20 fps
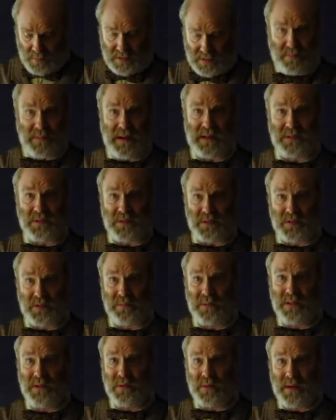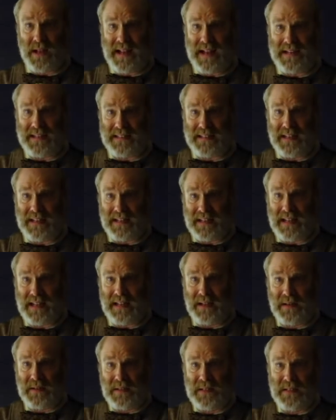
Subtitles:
to bury him because he hadn't been